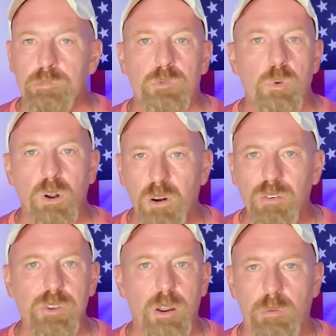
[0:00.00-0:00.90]
what
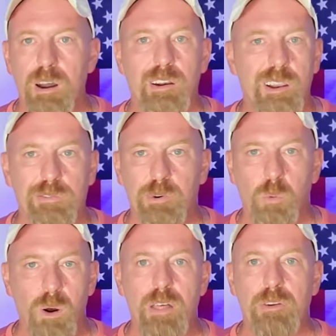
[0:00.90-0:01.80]
goes on around here for
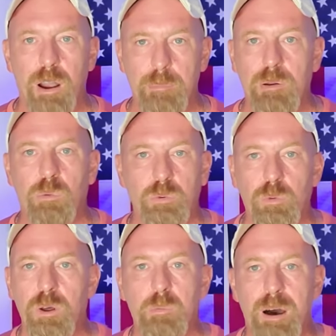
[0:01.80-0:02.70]
weather? I mean,
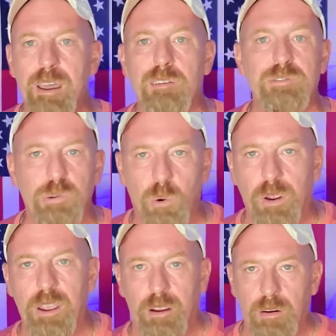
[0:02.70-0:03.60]
what am I in
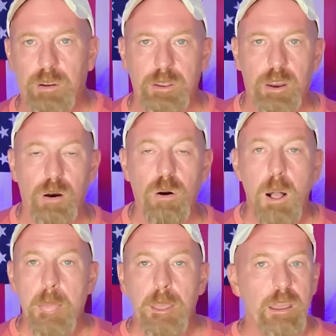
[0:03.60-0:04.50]
for here? You know,
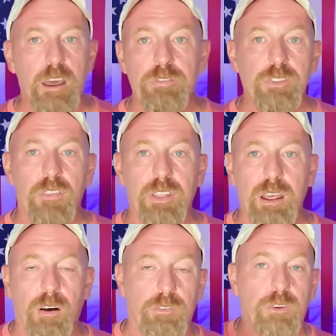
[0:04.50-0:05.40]
if nothing
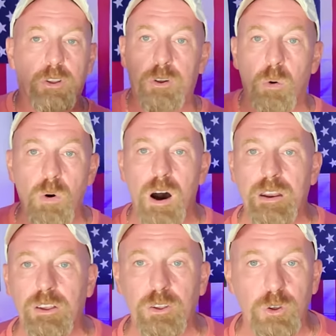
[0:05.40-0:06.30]
else, go on
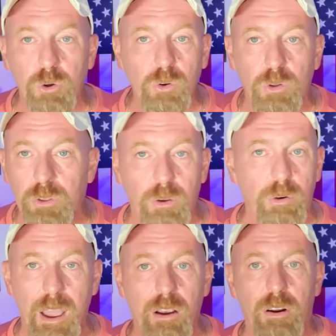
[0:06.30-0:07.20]
and Google
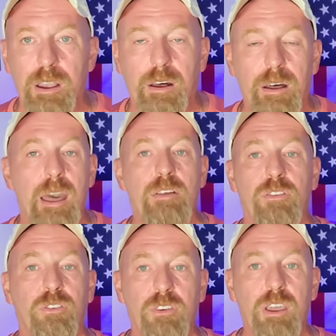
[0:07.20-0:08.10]
your area and
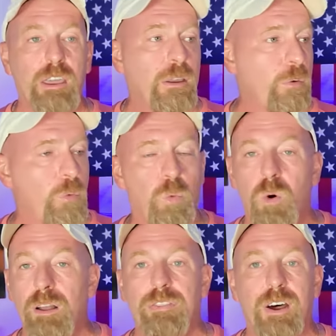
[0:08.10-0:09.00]
see
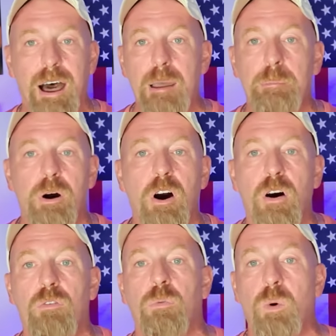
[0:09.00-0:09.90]
what type
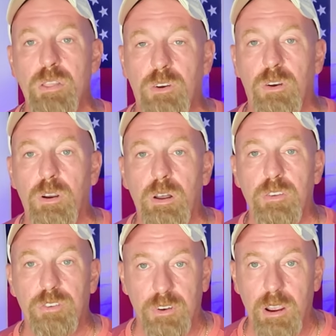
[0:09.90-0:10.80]
of weather
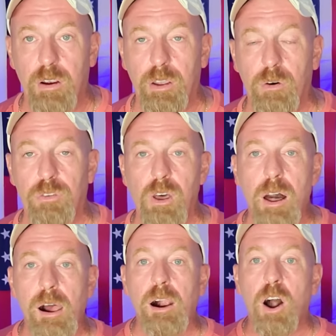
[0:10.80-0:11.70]
scenarios
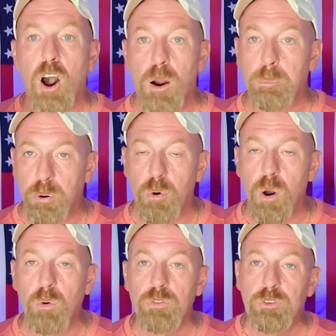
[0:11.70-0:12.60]
are
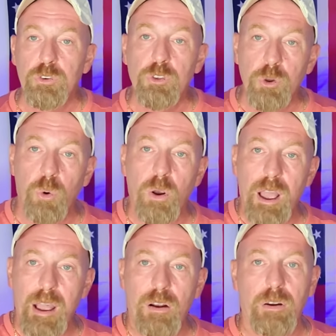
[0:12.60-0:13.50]
prone to
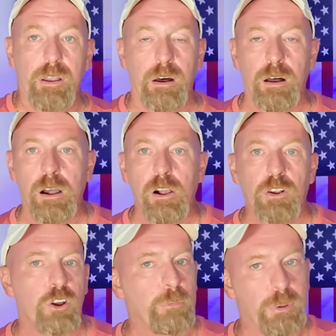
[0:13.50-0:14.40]
your area.
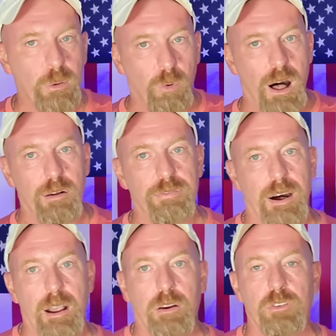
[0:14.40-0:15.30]
Could be
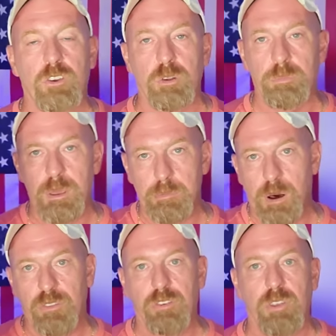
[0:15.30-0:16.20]
wildfires, could be
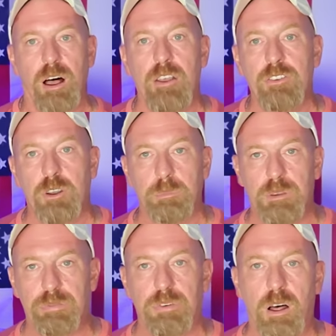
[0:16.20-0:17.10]
mudslides, could
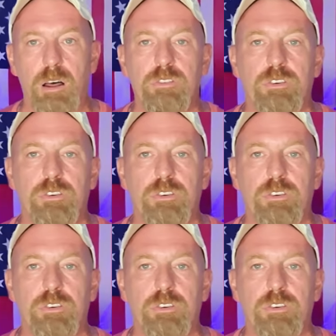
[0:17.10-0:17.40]
be floods,